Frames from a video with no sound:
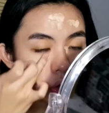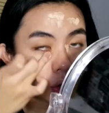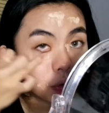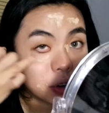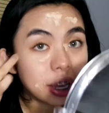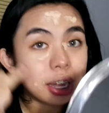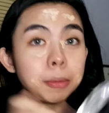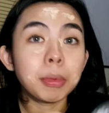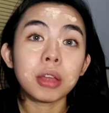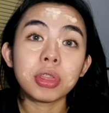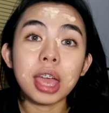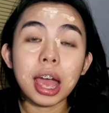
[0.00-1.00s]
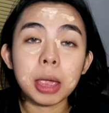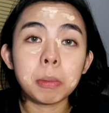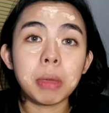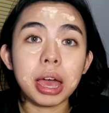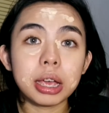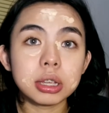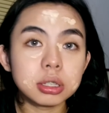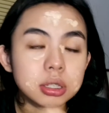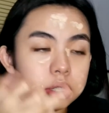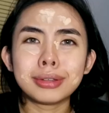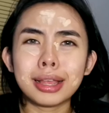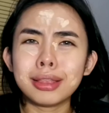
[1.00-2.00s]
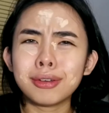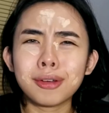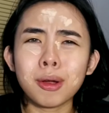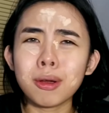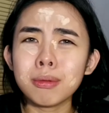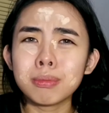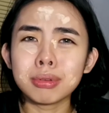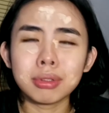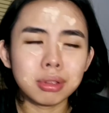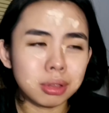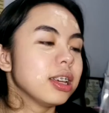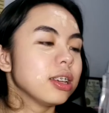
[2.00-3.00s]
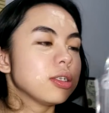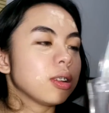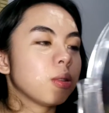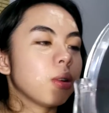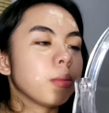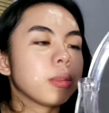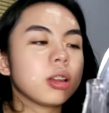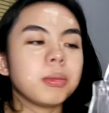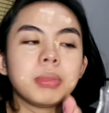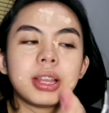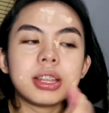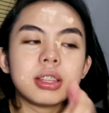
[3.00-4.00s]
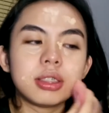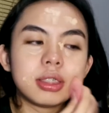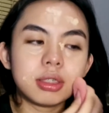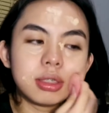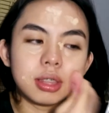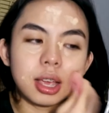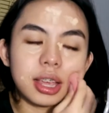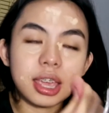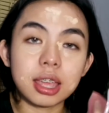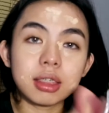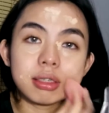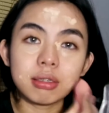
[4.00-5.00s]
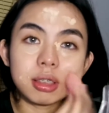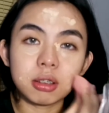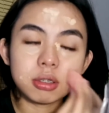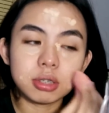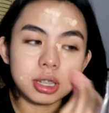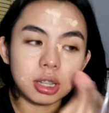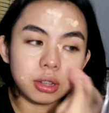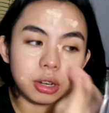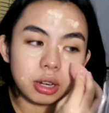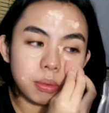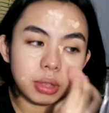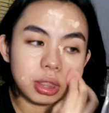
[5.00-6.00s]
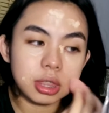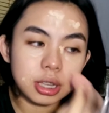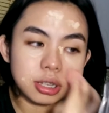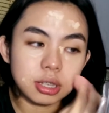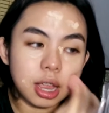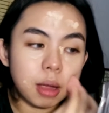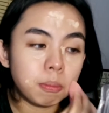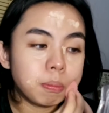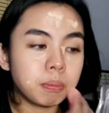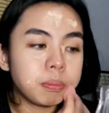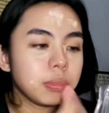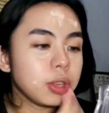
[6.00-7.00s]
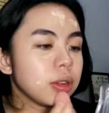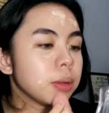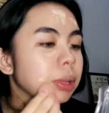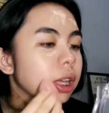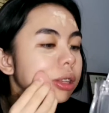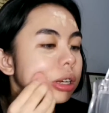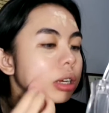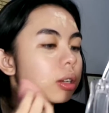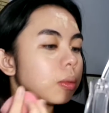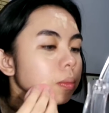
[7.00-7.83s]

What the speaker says: Don't forget about the eye bags. And horrible. So I'm gonna blend again the concealer with this damp beauty blender.